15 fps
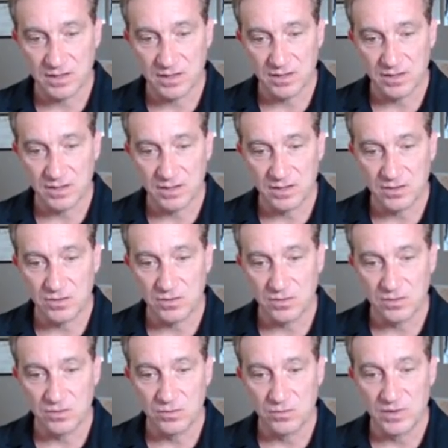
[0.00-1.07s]
We
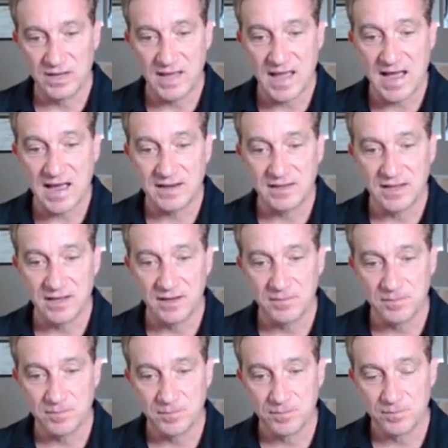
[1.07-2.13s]
add them
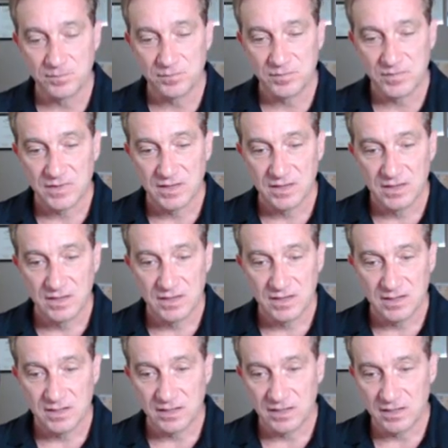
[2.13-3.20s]

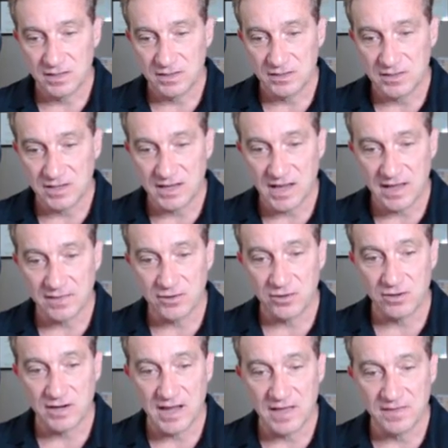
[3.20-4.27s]
together, and then if
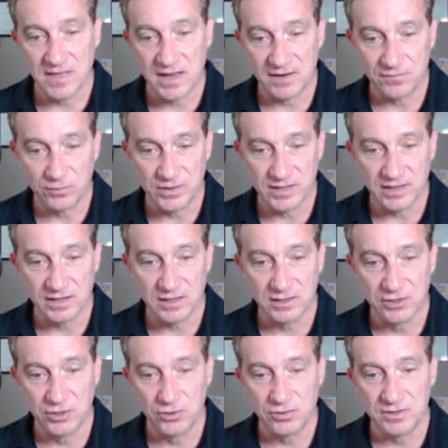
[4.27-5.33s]
we include the
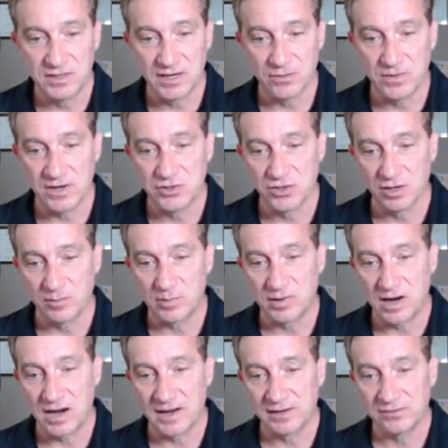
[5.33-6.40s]
original price,
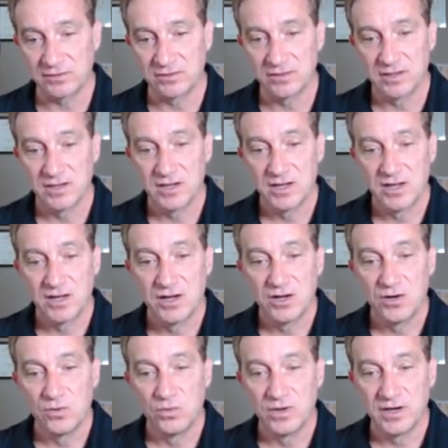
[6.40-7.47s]
we're
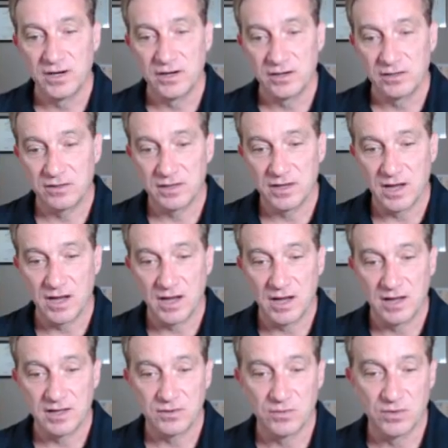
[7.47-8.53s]
uh, we're
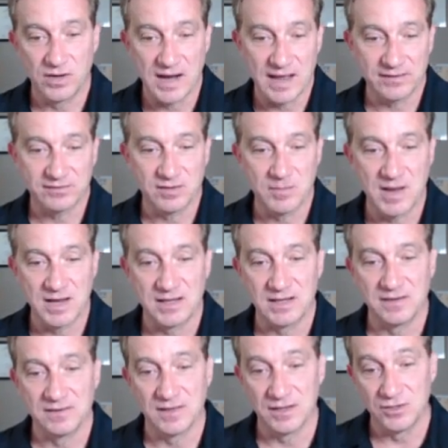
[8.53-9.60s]
estimating the new
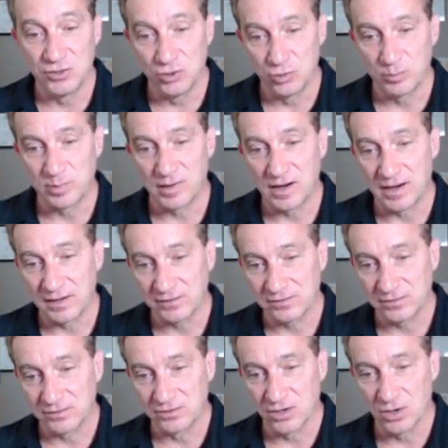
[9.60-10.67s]
price. So
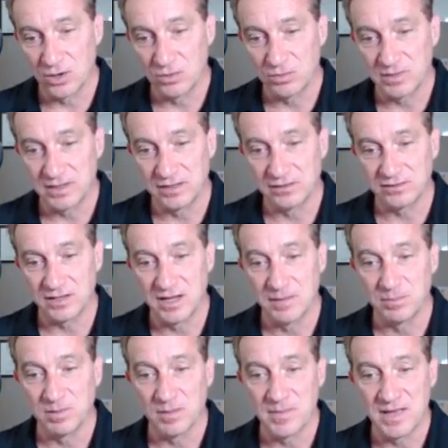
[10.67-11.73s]
he's implemented
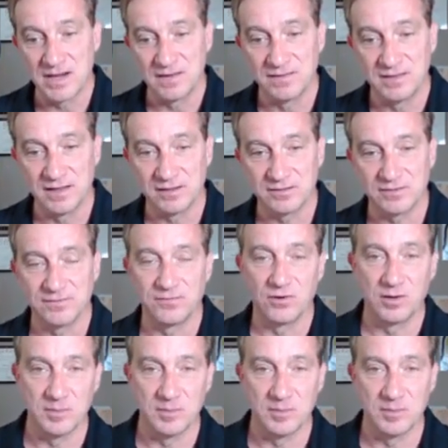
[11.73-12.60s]
this formula here.